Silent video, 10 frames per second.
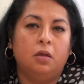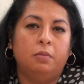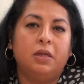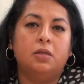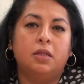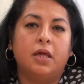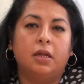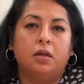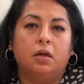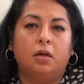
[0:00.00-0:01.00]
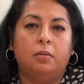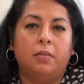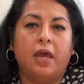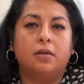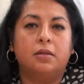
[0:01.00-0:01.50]
Because of that
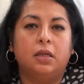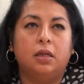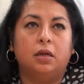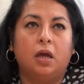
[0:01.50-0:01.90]
accident,